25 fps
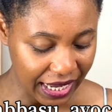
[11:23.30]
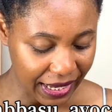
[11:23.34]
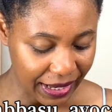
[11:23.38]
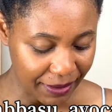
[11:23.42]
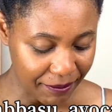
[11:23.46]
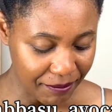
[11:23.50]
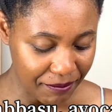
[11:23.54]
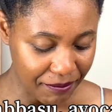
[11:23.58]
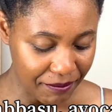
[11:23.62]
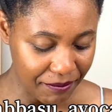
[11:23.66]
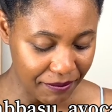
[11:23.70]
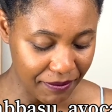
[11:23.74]

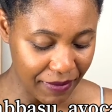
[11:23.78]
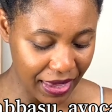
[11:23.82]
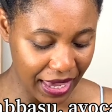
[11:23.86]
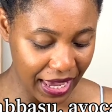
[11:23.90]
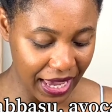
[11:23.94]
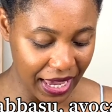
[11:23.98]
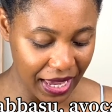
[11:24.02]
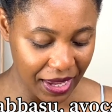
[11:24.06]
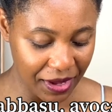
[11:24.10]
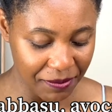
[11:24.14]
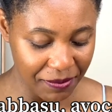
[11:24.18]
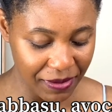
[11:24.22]

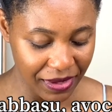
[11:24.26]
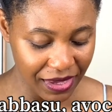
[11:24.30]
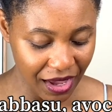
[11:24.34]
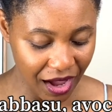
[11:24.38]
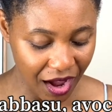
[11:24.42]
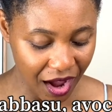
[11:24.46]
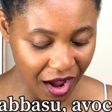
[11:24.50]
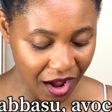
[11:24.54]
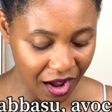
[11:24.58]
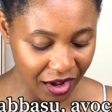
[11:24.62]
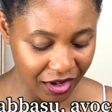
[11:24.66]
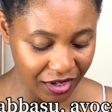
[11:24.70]
maybe
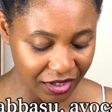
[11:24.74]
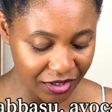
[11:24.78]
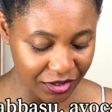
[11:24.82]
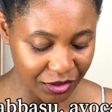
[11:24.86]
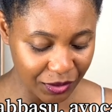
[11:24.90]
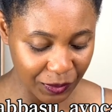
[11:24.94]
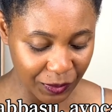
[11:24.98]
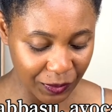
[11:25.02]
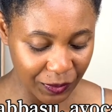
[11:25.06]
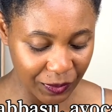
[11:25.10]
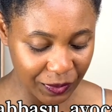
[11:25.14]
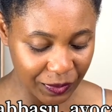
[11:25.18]
argan
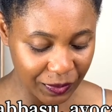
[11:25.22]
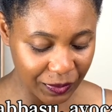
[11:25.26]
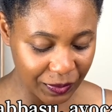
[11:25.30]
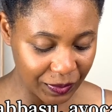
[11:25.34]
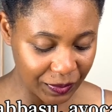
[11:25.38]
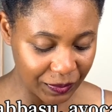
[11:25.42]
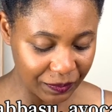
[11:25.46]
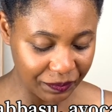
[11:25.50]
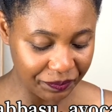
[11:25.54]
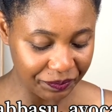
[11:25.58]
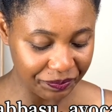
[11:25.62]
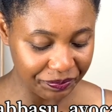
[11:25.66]

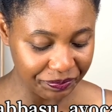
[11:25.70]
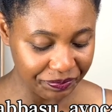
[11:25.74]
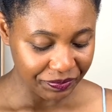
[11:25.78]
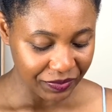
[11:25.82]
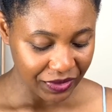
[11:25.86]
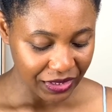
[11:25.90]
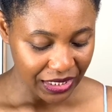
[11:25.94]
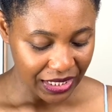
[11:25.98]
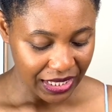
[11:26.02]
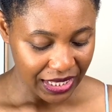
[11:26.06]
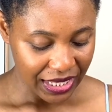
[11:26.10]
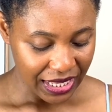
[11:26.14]
oil,
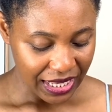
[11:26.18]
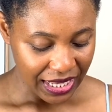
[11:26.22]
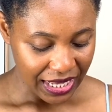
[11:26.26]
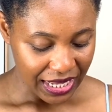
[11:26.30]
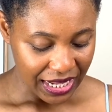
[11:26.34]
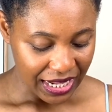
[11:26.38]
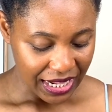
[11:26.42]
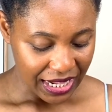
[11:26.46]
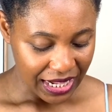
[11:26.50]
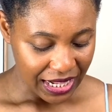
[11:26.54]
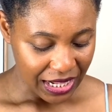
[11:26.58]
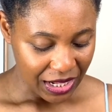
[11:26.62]

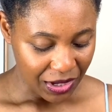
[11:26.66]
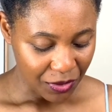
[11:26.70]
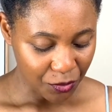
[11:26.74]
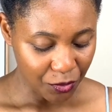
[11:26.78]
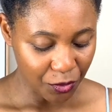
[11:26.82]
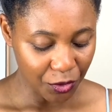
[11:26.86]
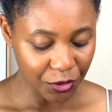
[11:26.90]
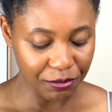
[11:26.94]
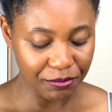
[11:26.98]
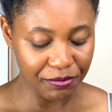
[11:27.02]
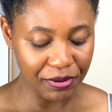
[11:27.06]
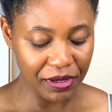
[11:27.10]

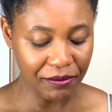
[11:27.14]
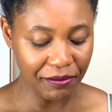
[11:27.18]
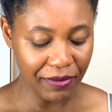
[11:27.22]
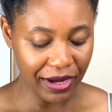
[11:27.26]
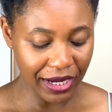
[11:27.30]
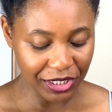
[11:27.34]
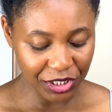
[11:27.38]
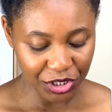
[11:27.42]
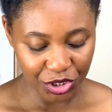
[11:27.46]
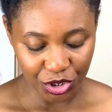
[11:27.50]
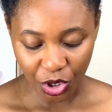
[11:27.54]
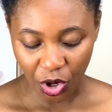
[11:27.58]
would be
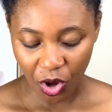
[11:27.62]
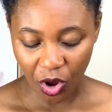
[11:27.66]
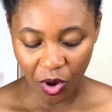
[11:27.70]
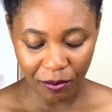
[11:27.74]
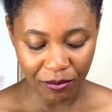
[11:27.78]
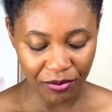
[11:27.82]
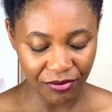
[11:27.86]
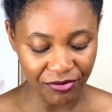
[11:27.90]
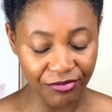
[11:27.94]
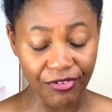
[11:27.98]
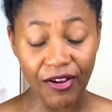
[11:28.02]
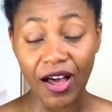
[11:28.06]
my
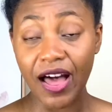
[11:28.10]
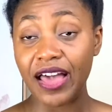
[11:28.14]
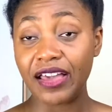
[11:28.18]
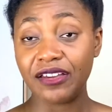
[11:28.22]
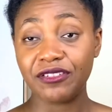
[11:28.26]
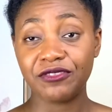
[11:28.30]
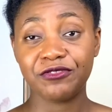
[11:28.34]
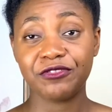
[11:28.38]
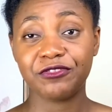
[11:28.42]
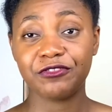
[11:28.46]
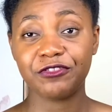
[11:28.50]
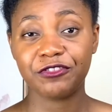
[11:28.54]
top
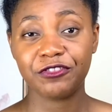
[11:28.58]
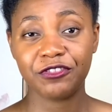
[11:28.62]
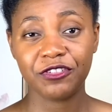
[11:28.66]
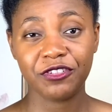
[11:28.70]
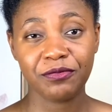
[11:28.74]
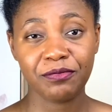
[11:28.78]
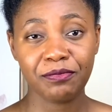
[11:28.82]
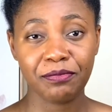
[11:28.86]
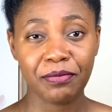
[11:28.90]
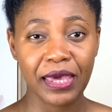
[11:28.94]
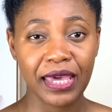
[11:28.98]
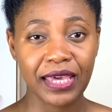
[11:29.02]
five
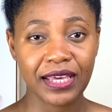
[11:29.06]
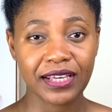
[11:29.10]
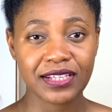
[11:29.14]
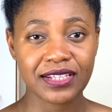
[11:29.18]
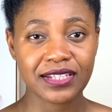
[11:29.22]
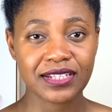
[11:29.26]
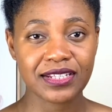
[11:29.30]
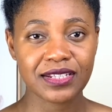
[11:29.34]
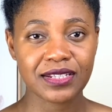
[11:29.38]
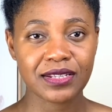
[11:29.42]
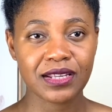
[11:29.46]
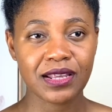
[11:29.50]

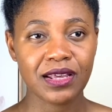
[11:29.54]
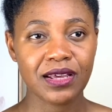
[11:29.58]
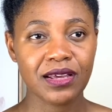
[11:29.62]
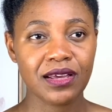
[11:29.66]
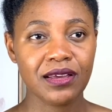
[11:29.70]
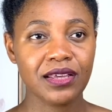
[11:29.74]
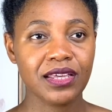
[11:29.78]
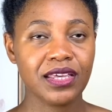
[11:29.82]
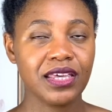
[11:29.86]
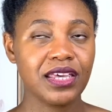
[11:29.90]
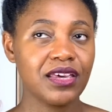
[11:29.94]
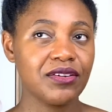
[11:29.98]
picks
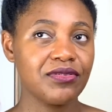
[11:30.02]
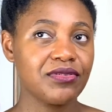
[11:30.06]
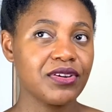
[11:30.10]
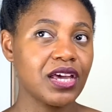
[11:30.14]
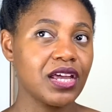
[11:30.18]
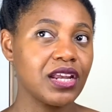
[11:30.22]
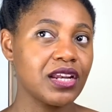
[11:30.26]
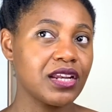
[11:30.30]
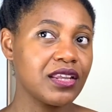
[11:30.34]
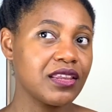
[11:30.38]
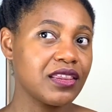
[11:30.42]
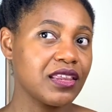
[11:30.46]

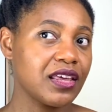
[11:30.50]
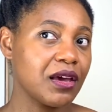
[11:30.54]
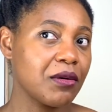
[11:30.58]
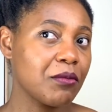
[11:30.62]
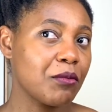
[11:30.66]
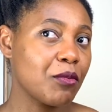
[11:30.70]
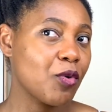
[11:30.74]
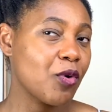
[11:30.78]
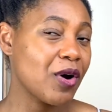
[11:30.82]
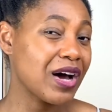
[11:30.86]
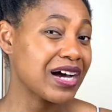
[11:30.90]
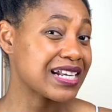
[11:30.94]
given they're
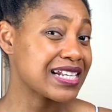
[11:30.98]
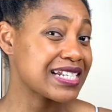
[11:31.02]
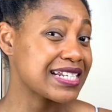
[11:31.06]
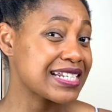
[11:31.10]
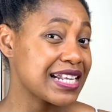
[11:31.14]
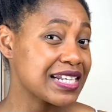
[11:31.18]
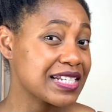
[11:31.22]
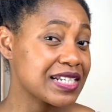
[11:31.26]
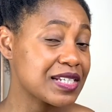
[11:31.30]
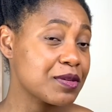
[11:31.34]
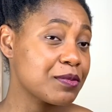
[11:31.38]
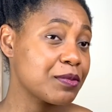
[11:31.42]
more
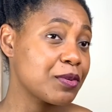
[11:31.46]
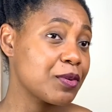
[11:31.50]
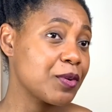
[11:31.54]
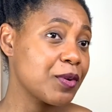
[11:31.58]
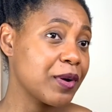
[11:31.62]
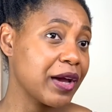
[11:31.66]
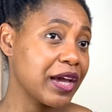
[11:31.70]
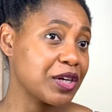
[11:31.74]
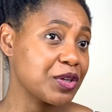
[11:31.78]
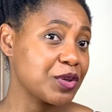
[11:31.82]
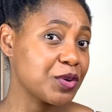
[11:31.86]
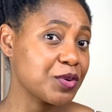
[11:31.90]
accessible
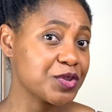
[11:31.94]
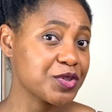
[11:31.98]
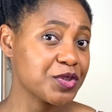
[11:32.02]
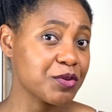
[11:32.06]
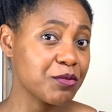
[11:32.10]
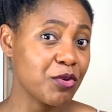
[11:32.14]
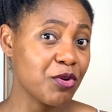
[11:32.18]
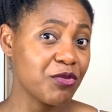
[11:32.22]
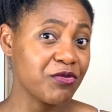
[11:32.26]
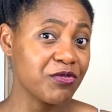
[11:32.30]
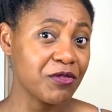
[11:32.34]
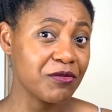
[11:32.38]
and also
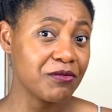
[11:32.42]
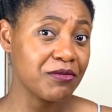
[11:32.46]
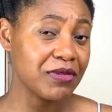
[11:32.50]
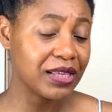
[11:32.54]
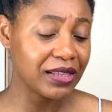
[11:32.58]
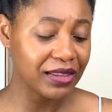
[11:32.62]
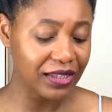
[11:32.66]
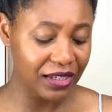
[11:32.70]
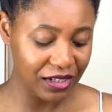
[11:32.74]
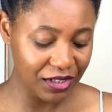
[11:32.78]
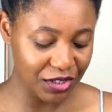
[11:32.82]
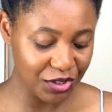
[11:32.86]
more
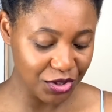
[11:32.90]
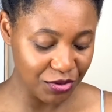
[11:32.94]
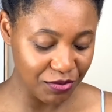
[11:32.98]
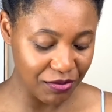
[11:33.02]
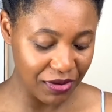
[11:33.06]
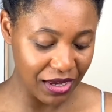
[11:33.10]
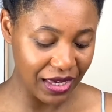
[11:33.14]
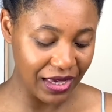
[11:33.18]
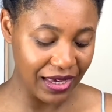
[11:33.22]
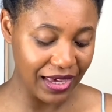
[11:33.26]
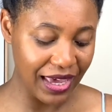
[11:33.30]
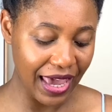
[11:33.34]
familiar to
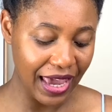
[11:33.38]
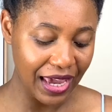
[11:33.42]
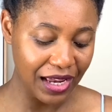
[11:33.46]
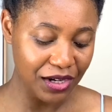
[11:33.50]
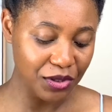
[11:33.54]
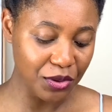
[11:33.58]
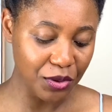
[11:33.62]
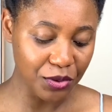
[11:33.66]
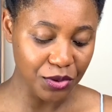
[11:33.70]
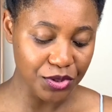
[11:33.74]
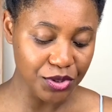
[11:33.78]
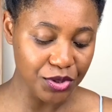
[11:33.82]
me and
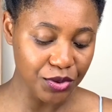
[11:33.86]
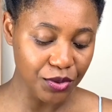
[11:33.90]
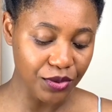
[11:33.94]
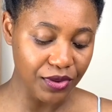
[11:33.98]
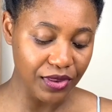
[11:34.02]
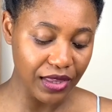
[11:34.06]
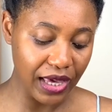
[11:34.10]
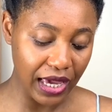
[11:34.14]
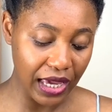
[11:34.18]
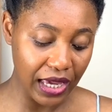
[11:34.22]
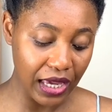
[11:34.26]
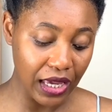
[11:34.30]
also
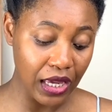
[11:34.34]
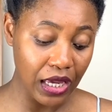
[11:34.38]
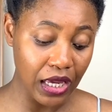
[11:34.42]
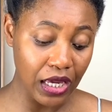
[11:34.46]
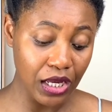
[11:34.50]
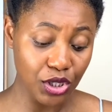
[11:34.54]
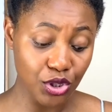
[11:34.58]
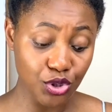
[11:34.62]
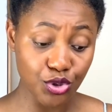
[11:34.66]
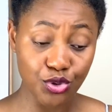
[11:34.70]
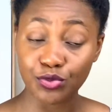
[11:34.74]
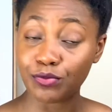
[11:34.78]
they
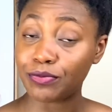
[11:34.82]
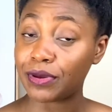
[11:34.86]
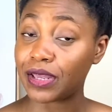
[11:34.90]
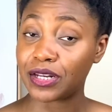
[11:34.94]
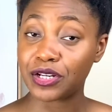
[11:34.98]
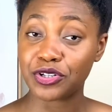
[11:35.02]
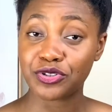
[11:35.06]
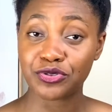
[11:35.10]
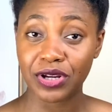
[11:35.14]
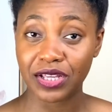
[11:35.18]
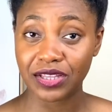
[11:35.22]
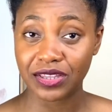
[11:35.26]
do
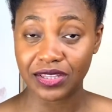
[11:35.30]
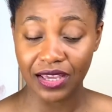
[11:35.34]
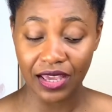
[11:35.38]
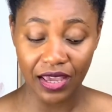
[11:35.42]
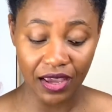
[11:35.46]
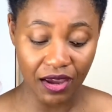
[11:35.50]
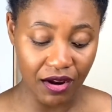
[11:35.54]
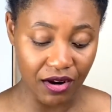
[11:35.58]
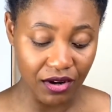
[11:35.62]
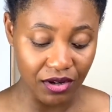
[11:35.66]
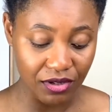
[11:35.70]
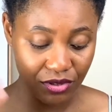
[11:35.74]
penetrate the
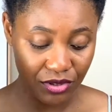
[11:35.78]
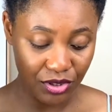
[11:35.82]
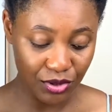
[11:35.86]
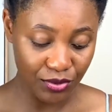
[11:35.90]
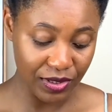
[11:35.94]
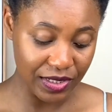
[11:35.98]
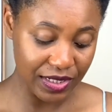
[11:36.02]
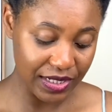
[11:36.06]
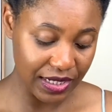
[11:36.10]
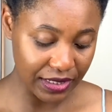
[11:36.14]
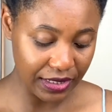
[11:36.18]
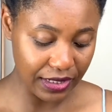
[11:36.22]
hair to a
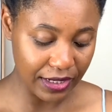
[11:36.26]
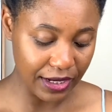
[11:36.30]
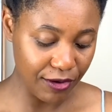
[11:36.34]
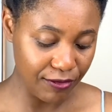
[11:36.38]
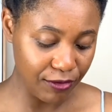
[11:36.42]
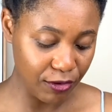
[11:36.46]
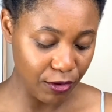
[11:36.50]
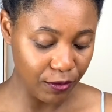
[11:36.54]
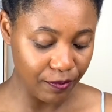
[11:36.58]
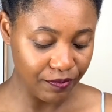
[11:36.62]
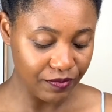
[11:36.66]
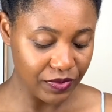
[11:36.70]
certain
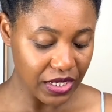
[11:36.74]
level